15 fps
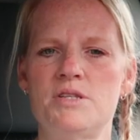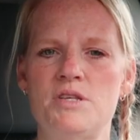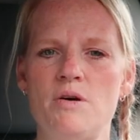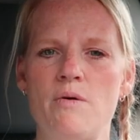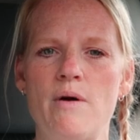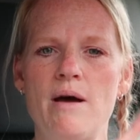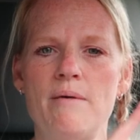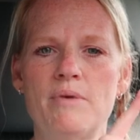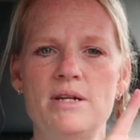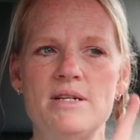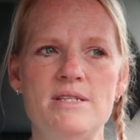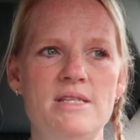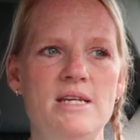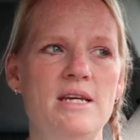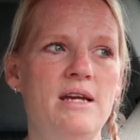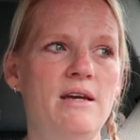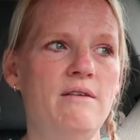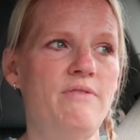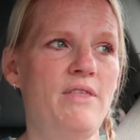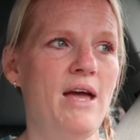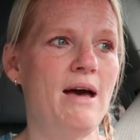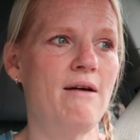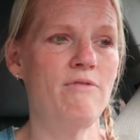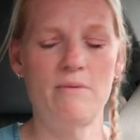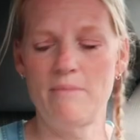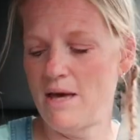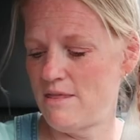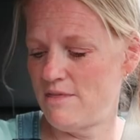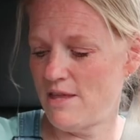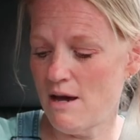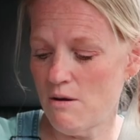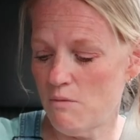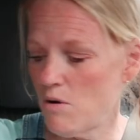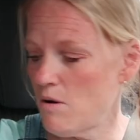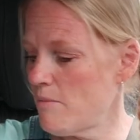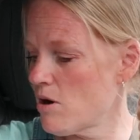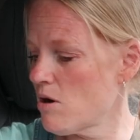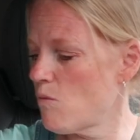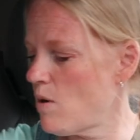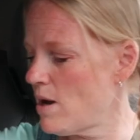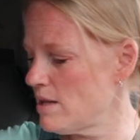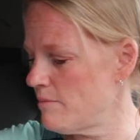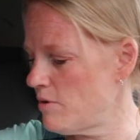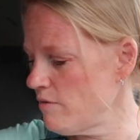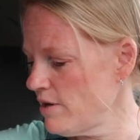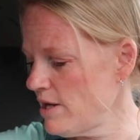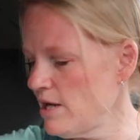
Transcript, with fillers: So I'm gonna see if they have them at that Walmart while I'm over